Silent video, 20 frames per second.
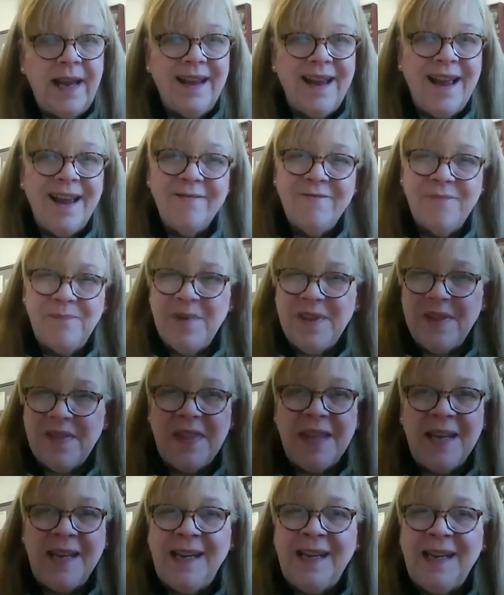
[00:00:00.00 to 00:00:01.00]
I've been
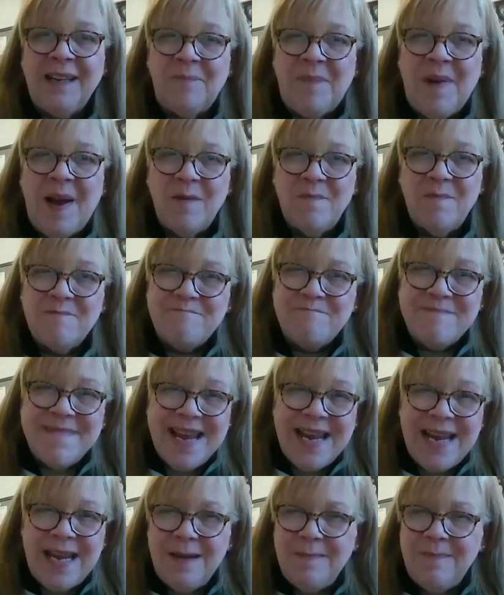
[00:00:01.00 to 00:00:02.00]
thinking about
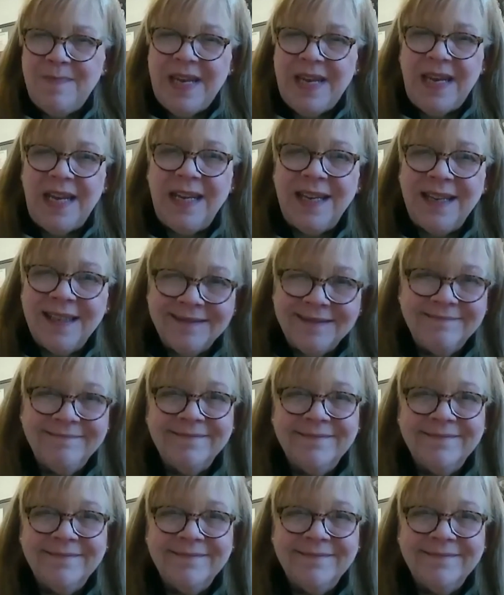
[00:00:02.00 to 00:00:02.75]
maybe,